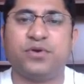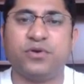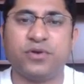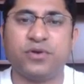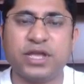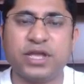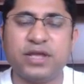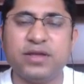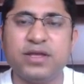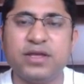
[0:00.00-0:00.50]

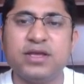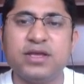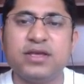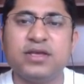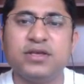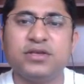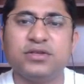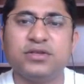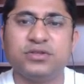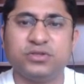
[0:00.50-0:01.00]
Okay,
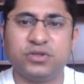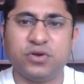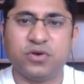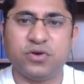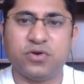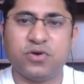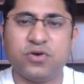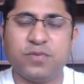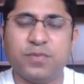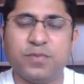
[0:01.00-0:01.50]

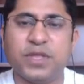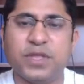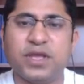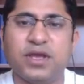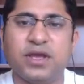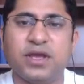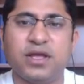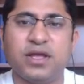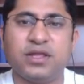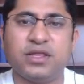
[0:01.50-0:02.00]
so
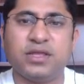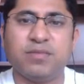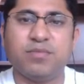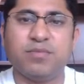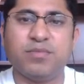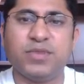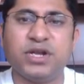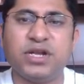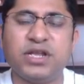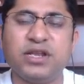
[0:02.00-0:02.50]
the
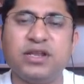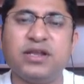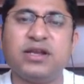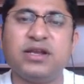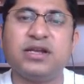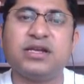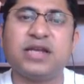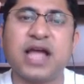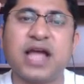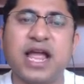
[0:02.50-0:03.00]

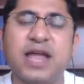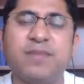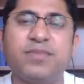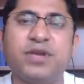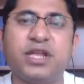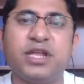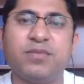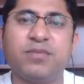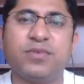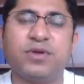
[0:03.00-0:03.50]
material
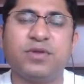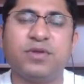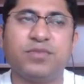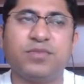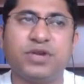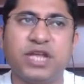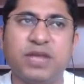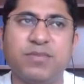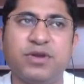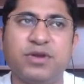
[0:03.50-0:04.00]
type
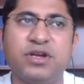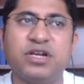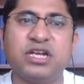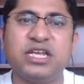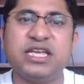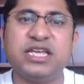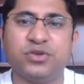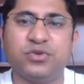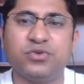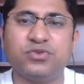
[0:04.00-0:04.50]
table
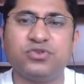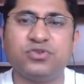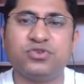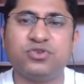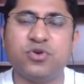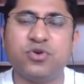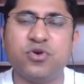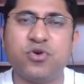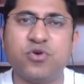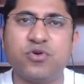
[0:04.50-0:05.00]
T
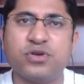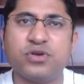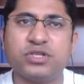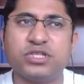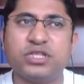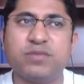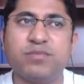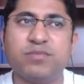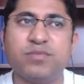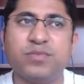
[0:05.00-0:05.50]
stores
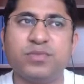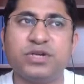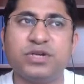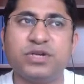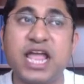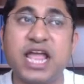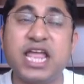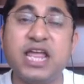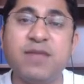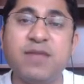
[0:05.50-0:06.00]
the
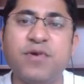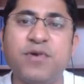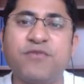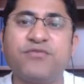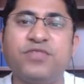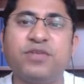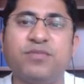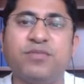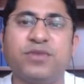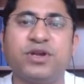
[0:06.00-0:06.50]
type
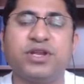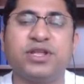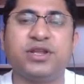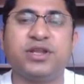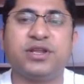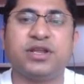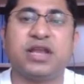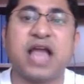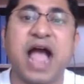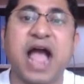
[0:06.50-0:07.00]
of the
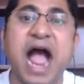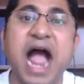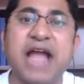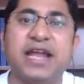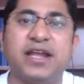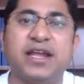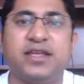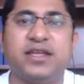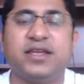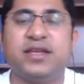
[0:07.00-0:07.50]
material
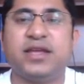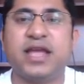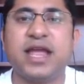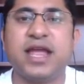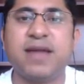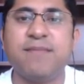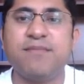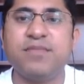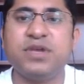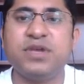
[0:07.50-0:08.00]
ID,
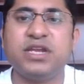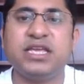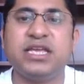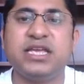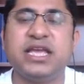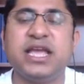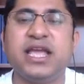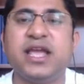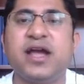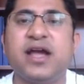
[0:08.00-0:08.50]

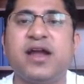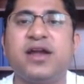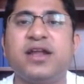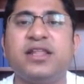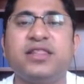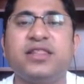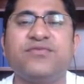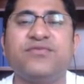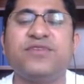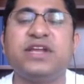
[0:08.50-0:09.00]
MTAR,
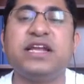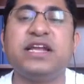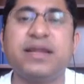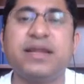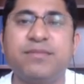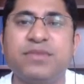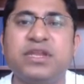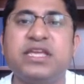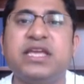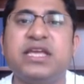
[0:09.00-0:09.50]
in the field
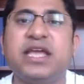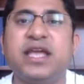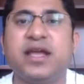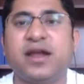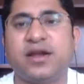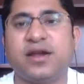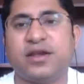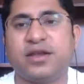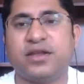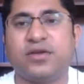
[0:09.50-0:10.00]

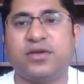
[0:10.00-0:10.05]
MTART.